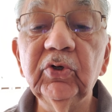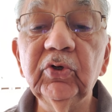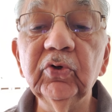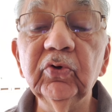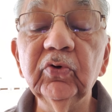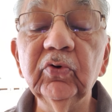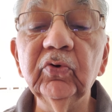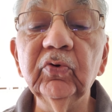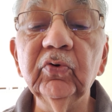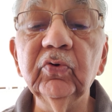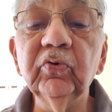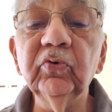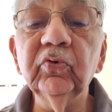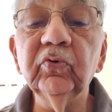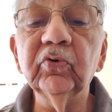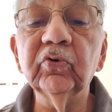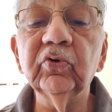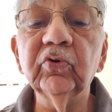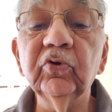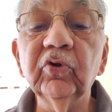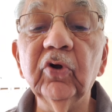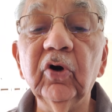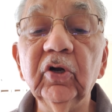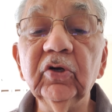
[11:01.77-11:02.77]
to
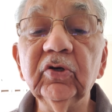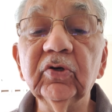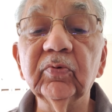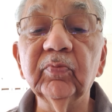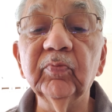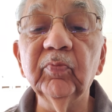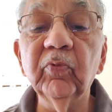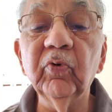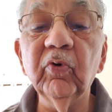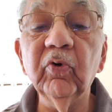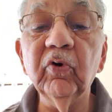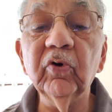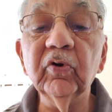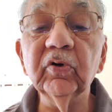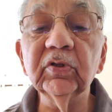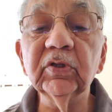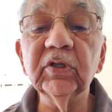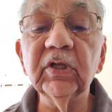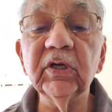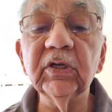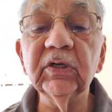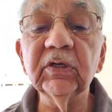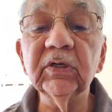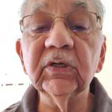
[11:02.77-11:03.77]
not more
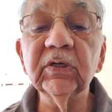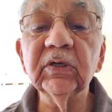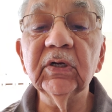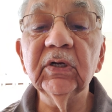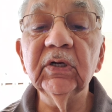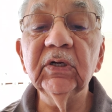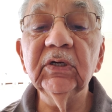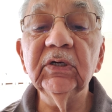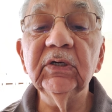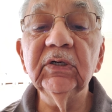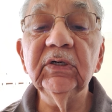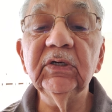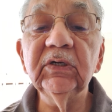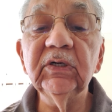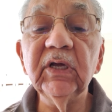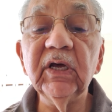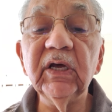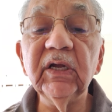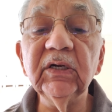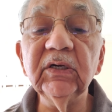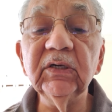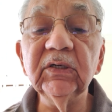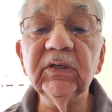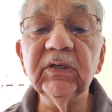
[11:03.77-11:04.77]
than
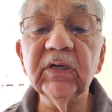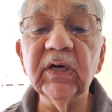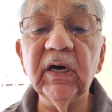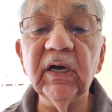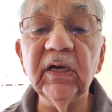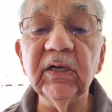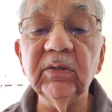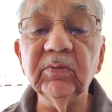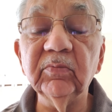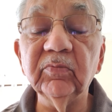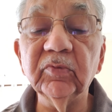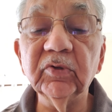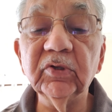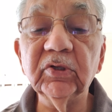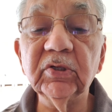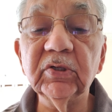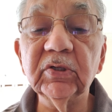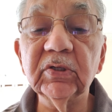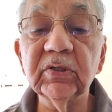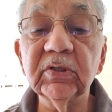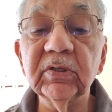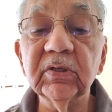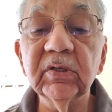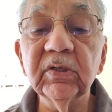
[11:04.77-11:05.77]
10
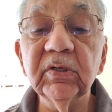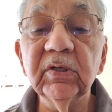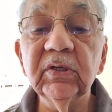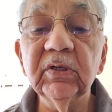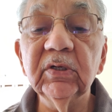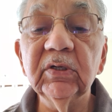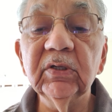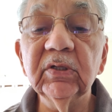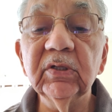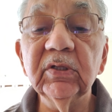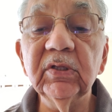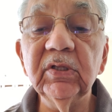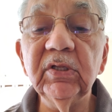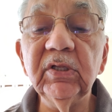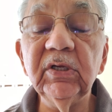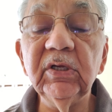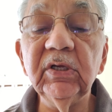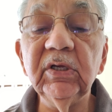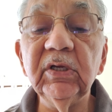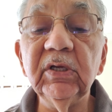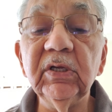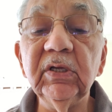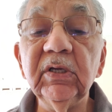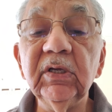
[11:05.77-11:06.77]
times
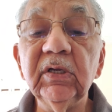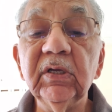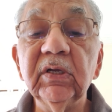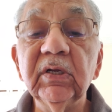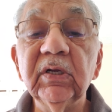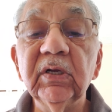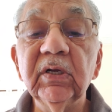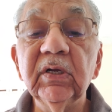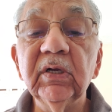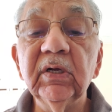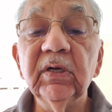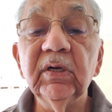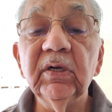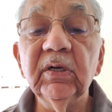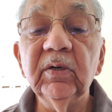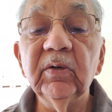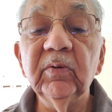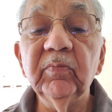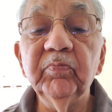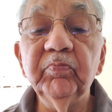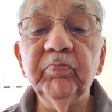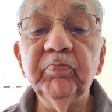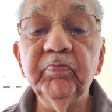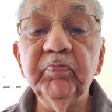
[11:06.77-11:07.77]
the
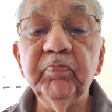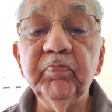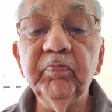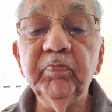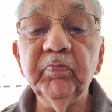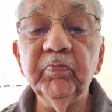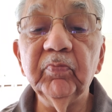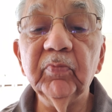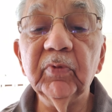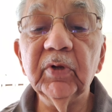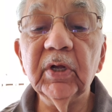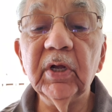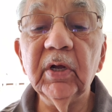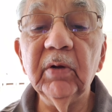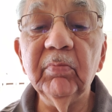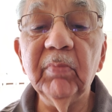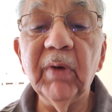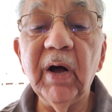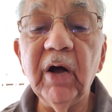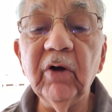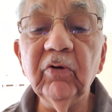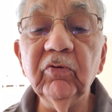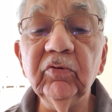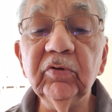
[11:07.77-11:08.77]

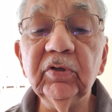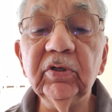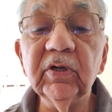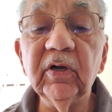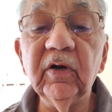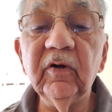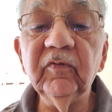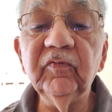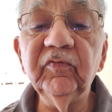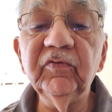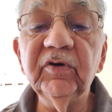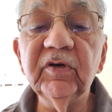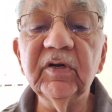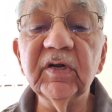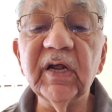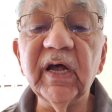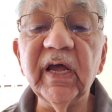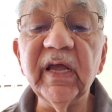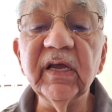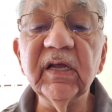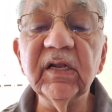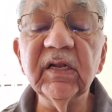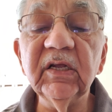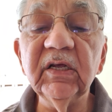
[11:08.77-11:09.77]
amount of
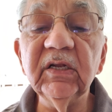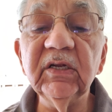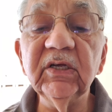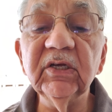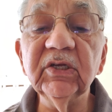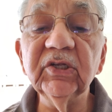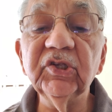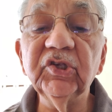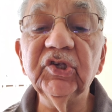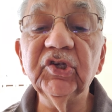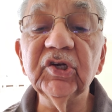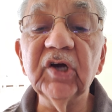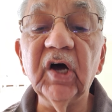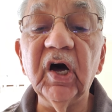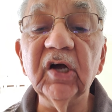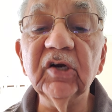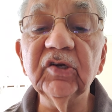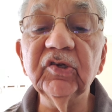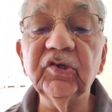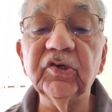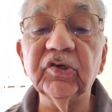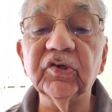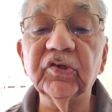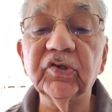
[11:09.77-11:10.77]
dry cleaning
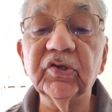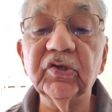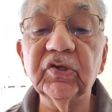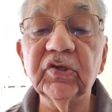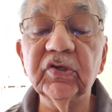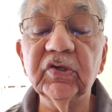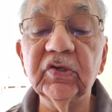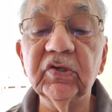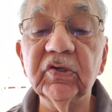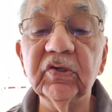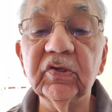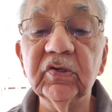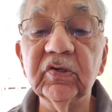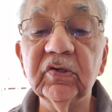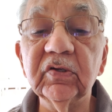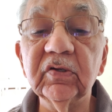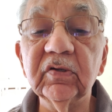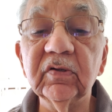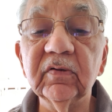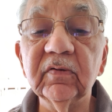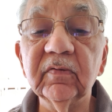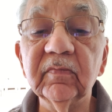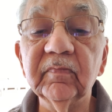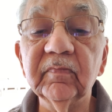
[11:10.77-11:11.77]
charges.